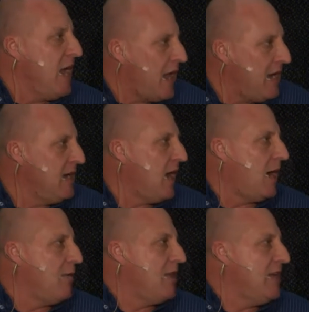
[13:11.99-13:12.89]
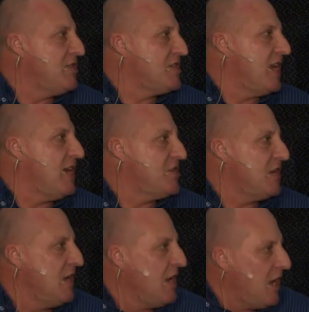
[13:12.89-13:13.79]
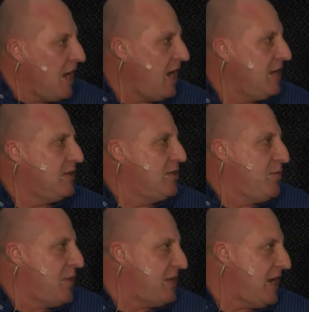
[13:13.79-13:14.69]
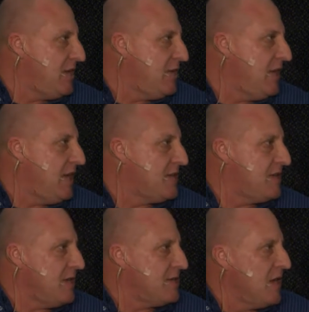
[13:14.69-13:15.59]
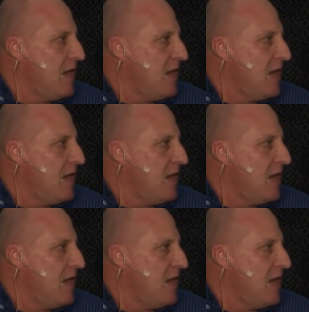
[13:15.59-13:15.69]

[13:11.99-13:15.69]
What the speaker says: and in line with legislation, and to protect you in that sense.